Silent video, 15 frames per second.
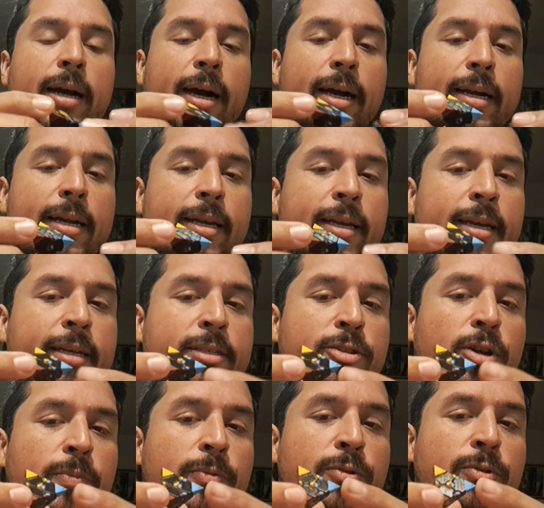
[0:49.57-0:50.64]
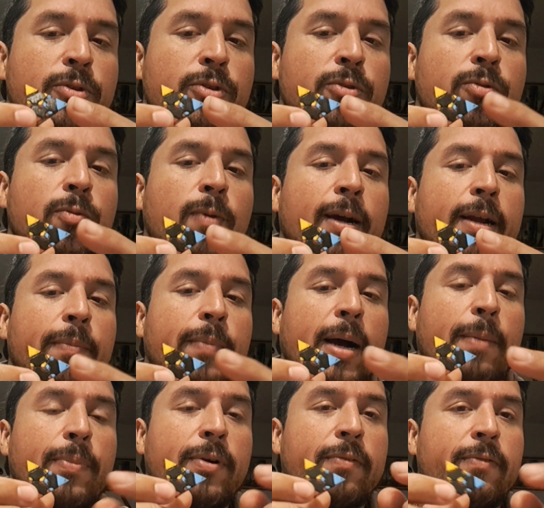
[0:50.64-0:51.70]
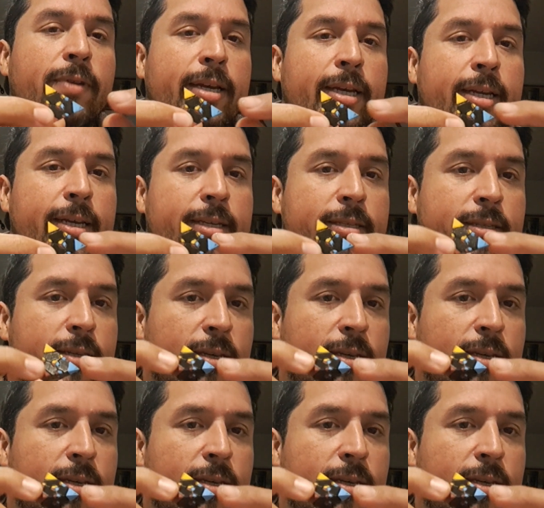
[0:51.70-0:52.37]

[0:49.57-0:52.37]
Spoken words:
And it's up to you what a map of it is.